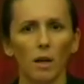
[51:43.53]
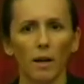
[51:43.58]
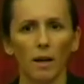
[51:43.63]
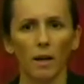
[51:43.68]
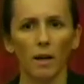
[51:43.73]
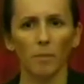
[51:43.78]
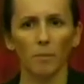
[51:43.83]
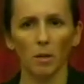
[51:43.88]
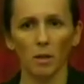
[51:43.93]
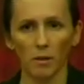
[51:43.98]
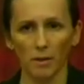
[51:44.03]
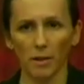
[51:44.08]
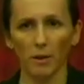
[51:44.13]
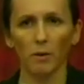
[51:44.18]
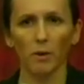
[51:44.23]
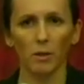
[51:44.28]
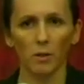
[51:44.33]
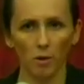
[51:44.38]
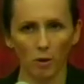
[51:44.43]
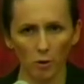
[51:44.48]

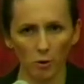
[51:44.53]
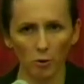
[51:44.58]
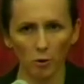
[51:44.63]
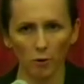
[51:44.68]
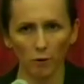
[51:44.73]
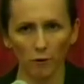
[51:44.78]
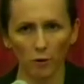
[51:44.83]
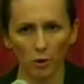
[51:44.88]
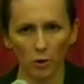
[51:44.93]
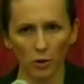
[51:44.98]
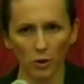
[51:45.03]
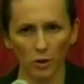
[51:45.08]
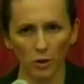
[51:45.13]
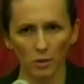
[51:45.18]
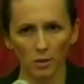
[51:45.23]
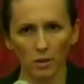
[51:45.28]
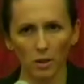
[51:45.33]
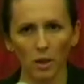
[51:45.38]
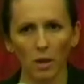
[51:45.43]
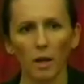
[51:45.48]
military industrial
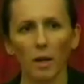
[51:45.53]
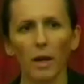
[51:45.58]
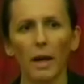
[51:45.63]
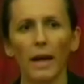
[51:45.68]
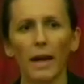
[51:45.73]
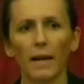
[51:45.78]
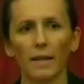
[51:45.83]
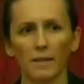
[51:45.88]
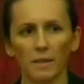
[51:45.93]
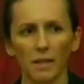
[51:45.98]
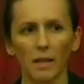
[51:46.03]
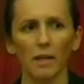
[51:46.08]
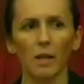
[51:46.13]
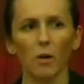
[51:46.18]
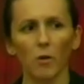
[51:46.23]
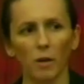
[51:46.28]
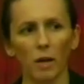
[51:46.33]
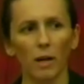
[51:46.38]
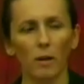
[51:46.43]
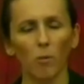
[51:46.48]
versions and saying,
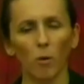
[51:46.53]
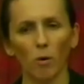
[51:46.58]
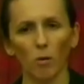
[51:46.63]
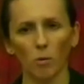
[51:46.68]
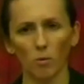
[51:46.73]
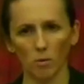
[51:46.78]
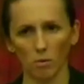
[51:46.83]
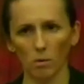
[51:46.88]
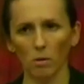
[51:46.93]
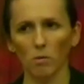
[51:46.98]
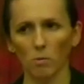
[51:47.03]
okay, well,